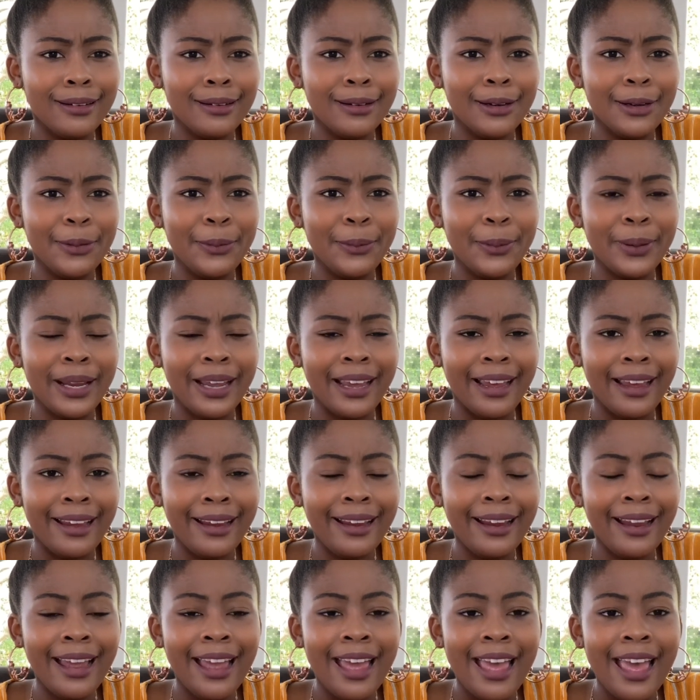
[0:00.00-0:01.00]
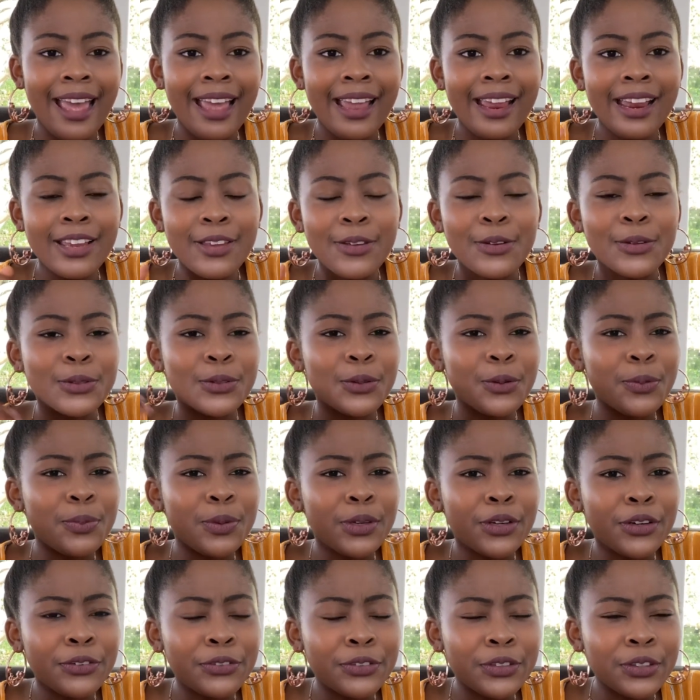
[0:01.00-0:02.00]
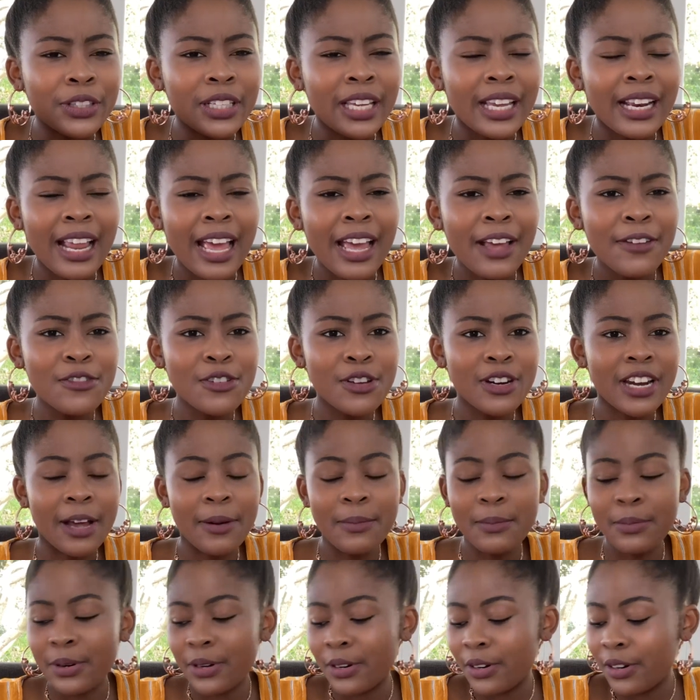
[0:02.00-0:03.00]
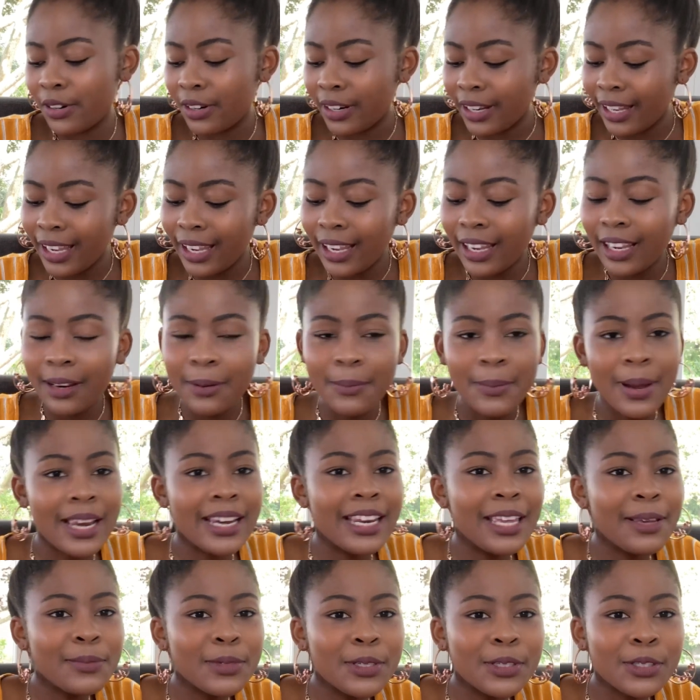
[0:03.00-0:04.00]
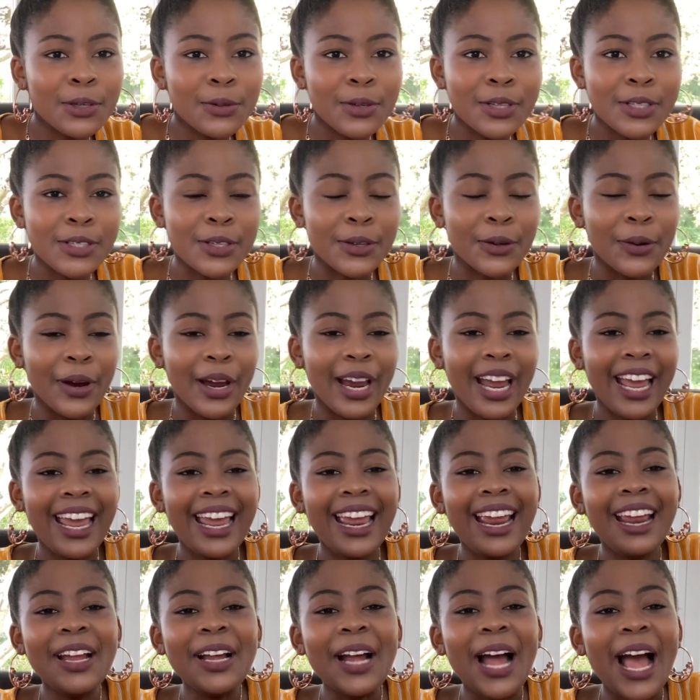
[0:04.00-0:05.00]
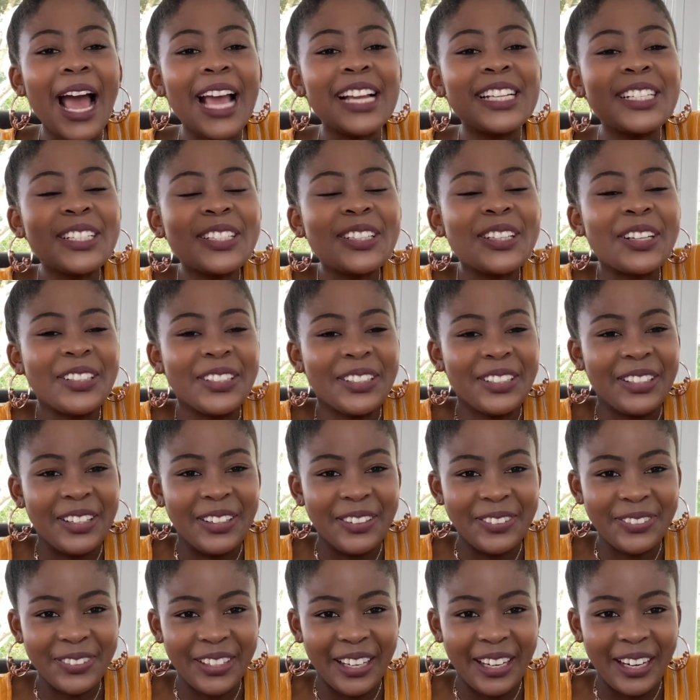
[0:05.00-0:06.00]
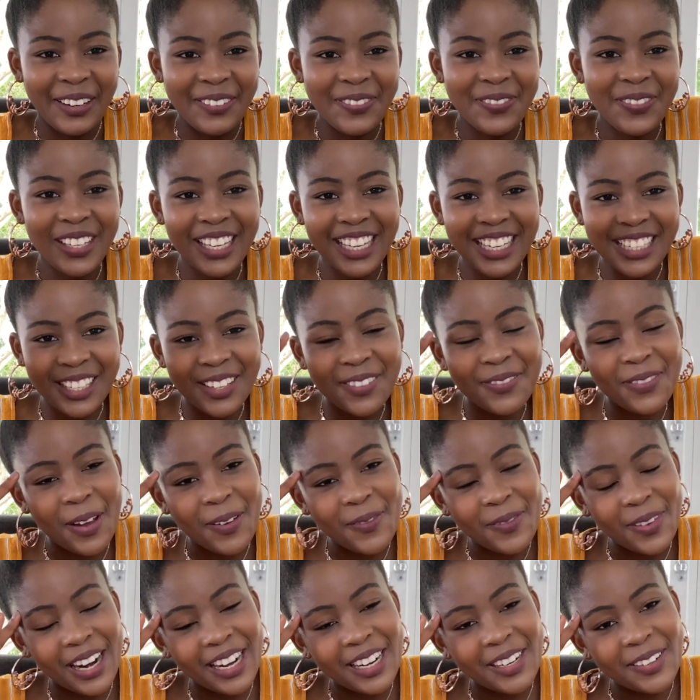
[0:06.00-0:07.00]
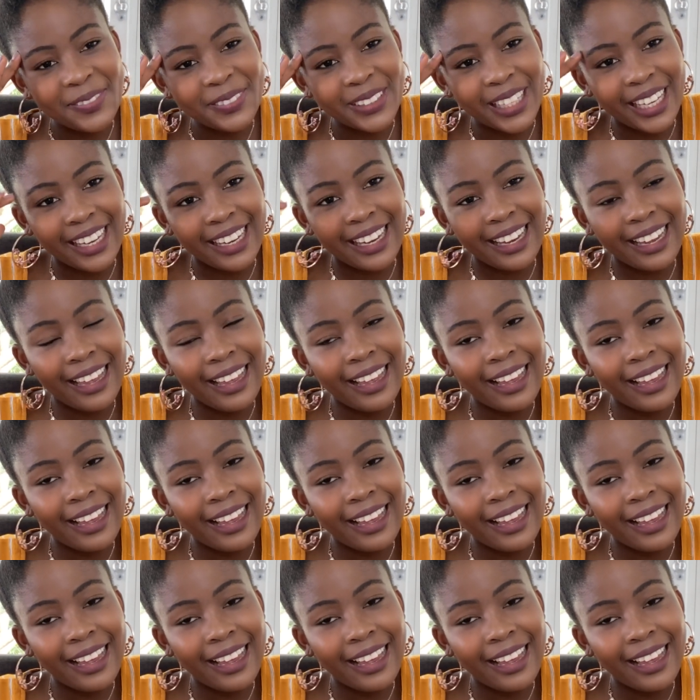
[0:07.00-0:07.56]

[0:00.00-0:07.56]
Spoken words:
okay. You're so beautiful. Can I have your number? Hey, my name is so and so. Hey, I just started laughing because in my mind I'm like,